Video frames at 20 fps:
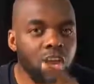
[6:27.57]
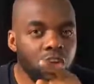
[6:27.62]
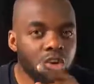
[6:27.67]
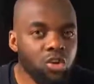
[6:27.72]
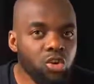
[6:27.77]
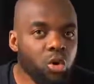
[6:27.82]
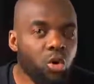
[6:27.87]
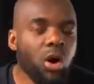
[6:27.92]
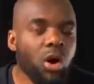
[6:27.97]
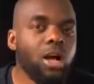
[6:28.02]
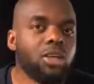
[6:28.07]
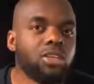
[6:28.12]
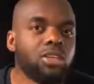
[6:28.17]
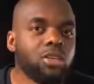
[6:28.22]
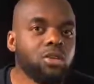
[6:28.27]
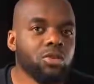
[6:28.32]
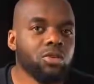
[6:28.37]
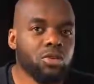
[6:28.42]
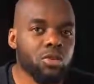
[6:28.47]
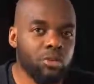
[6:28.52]
your
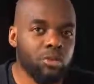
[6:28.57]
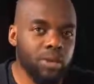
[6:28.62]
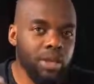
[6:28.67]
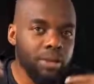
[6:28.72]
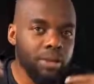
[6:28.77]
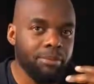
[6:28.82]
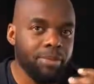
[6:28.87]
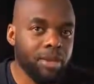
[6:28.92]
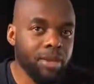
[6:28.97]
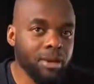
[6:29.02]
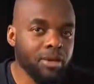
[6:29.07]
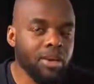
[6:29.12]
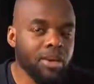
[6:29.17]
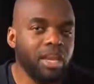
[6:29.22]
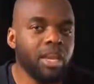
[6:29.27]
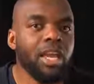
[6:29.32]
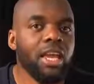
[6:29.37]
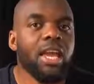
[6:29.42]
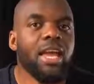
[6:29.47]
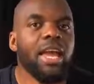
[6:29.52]
articles could be
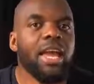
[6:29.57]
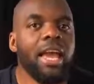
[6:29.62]
appearing,